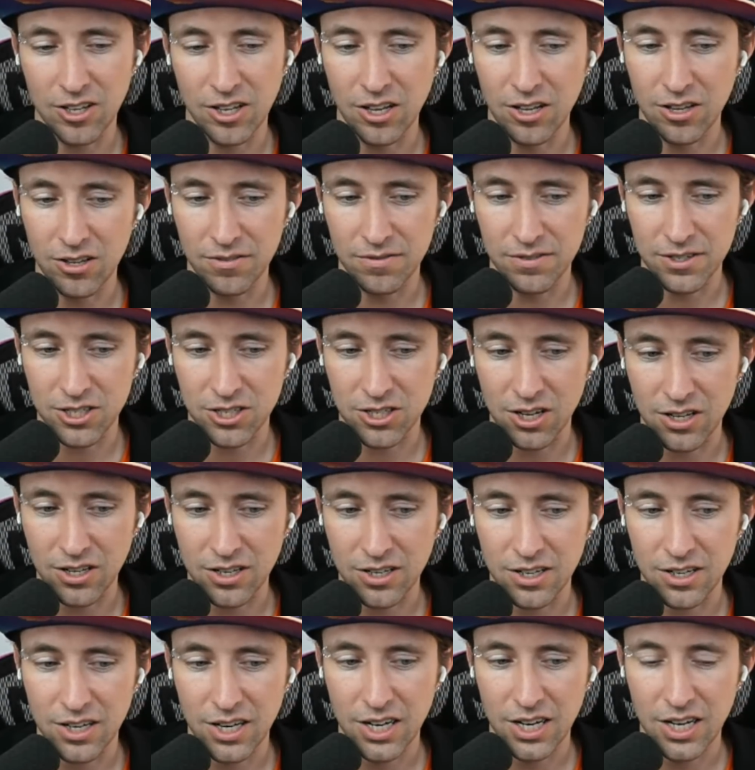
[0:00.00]
all of a
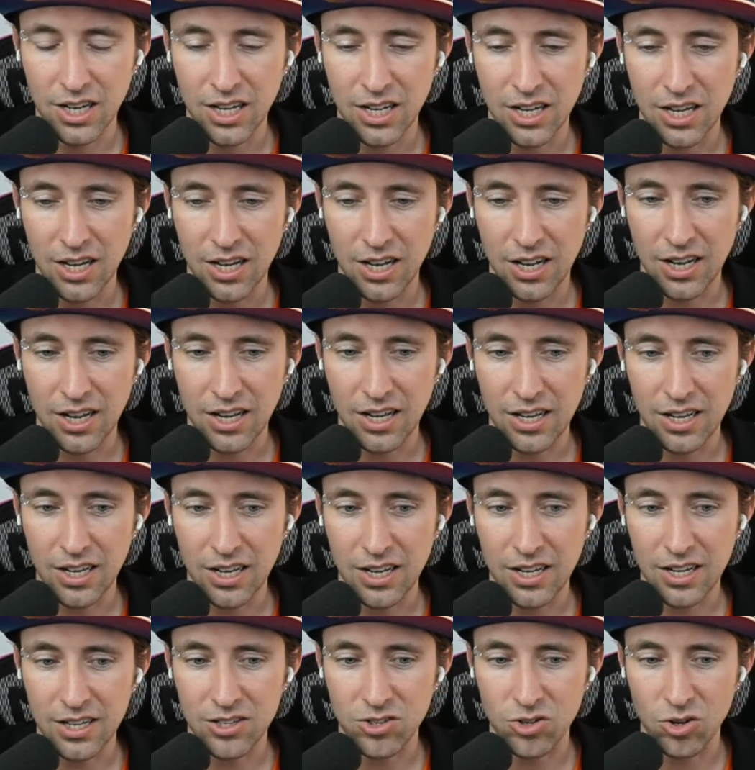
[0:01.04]
sudden.
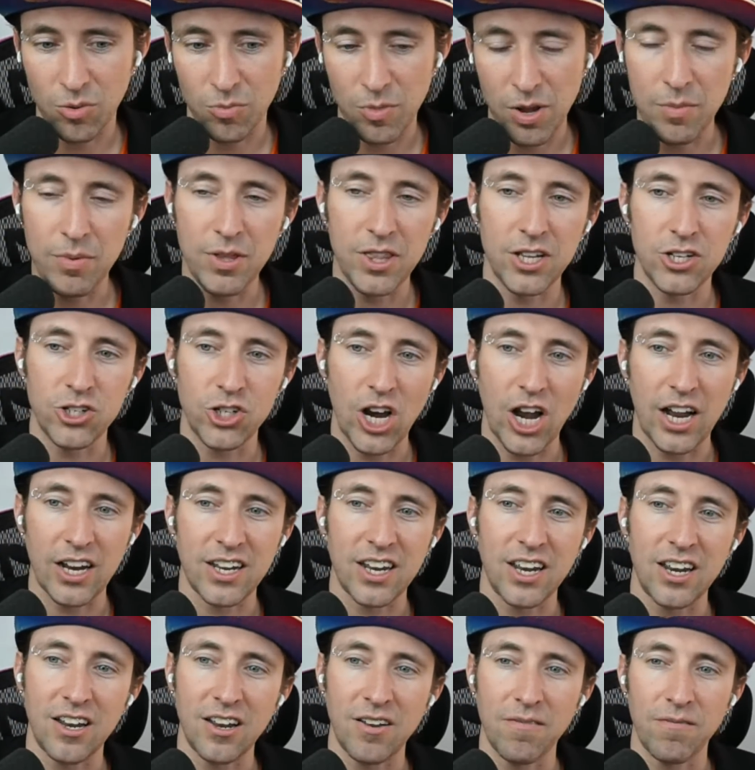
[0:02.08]
So maybe the chat
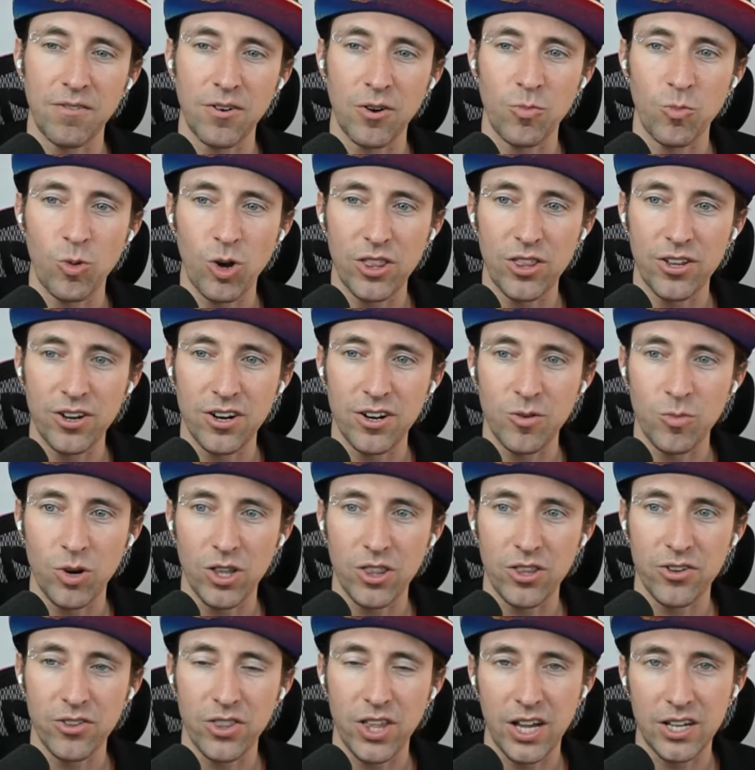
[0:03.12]
can confirm whether
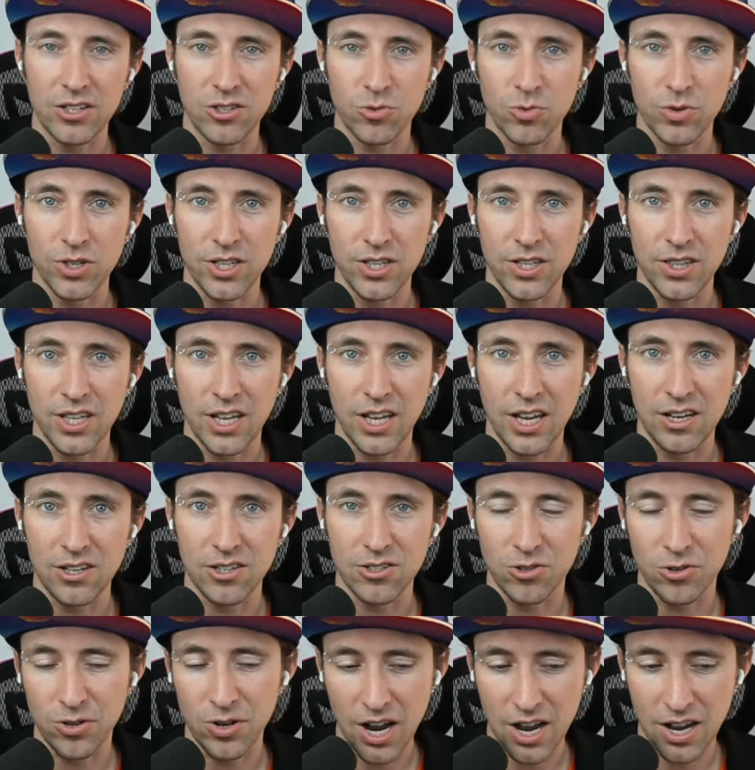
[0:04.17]
that's really the case
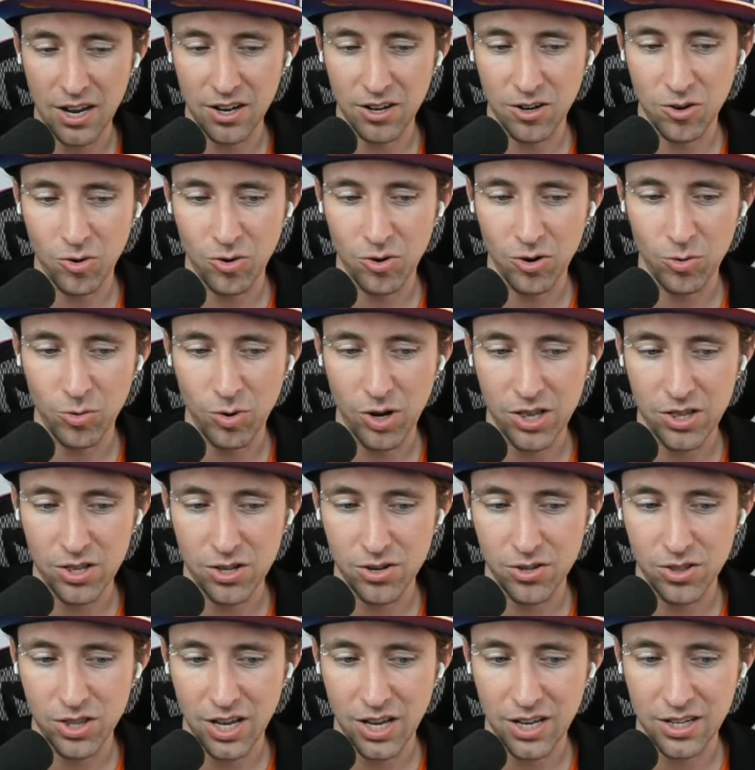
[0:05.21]
or not, or
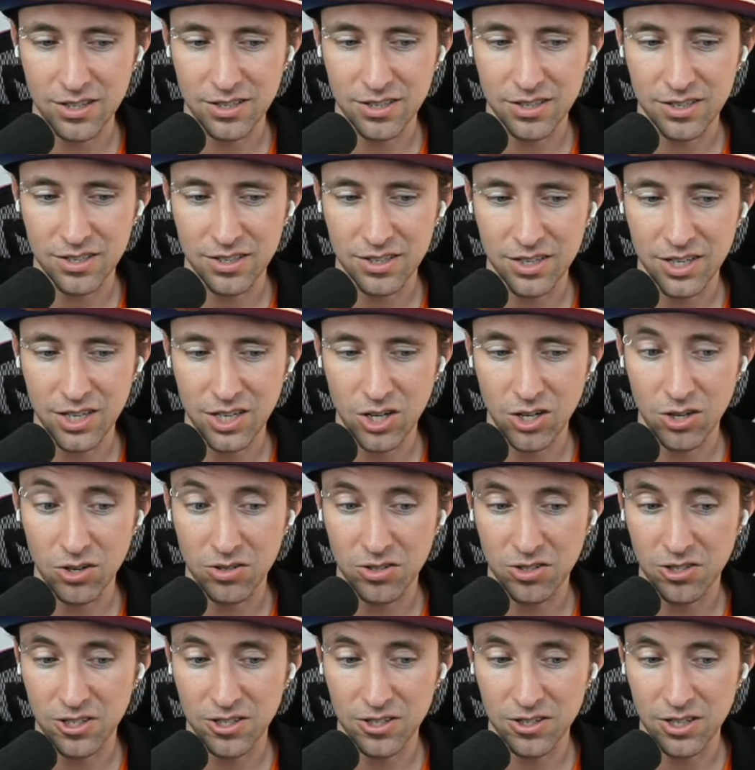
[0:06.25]
whether that's,
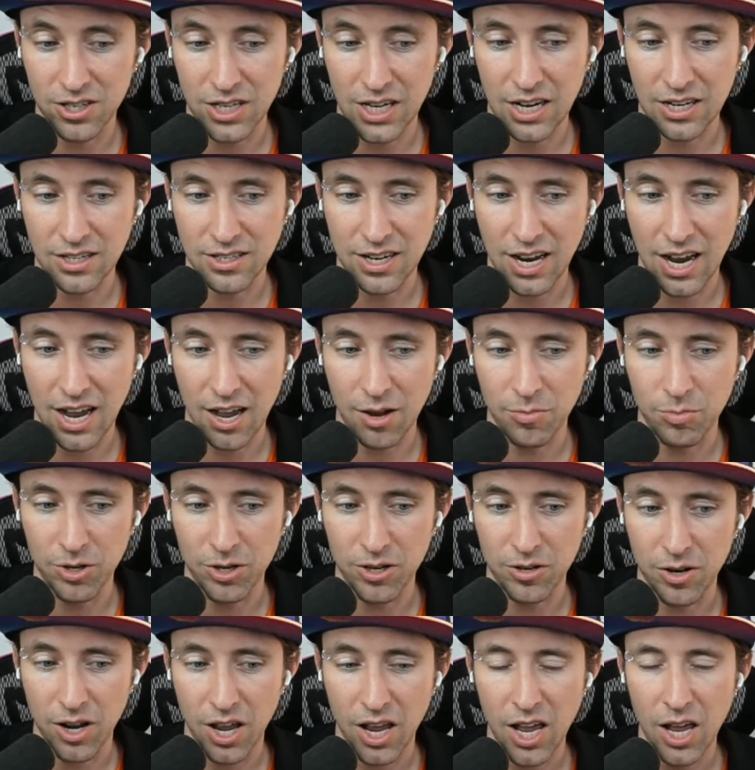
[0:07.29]
still yet to
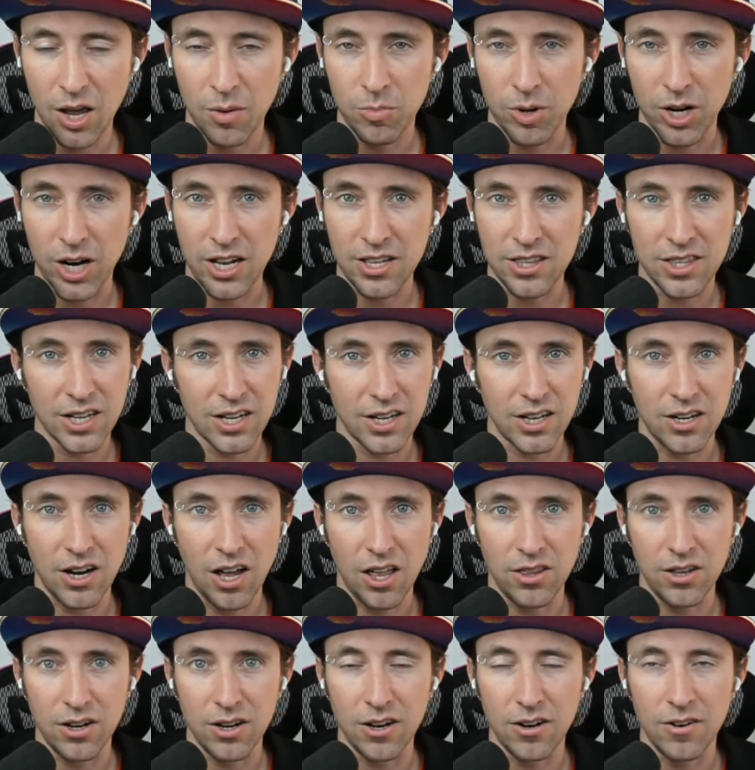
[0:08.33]
happen. But I think
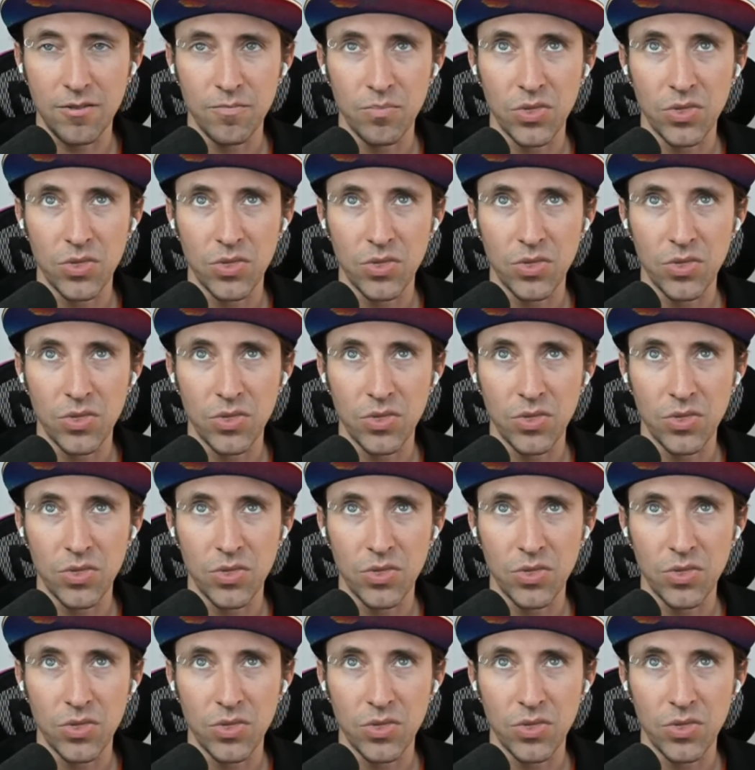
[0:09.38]
another